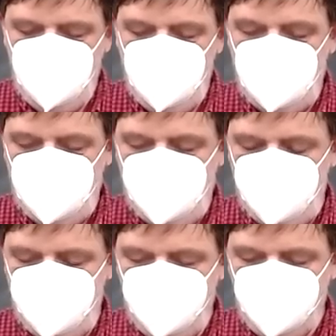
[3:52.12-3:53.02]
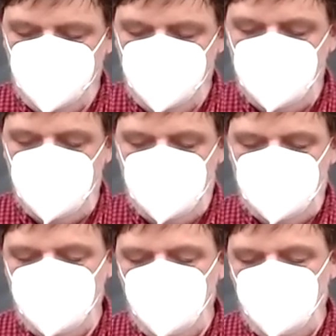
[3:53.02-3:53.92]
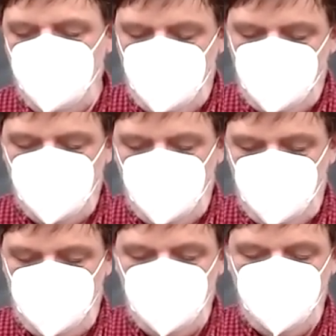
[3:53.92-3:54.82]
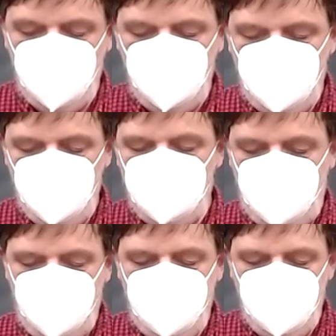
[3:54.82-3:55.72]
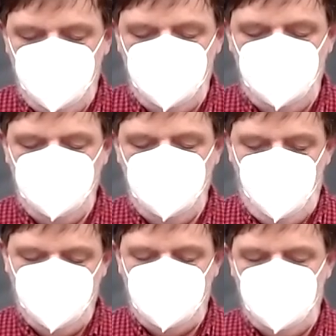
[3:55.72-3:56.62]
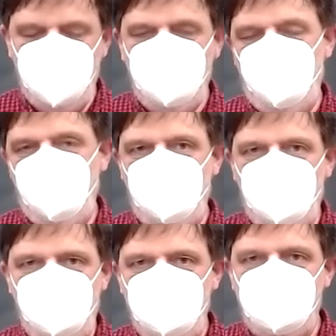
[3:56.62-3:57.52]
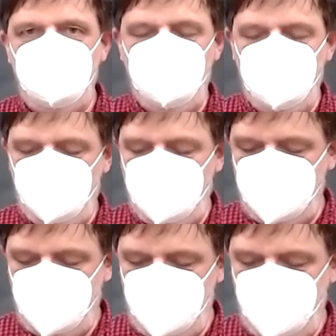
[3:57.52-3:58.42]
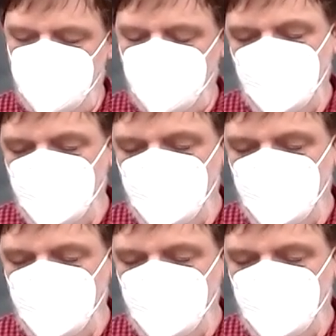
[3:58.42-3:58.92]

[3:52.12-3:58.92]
um, yeah, so, but anyway, if you use any outside material, obviously you have to cite it.